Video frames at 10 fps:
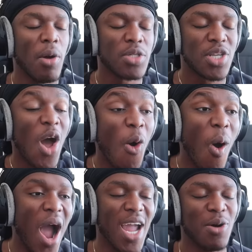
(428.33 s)
There was no
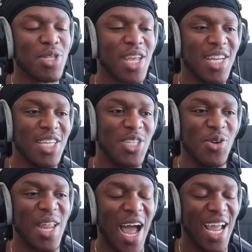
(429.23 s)
way I was going to
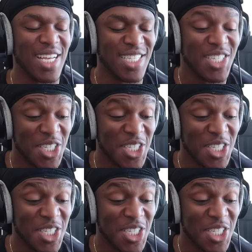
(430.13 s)
do that in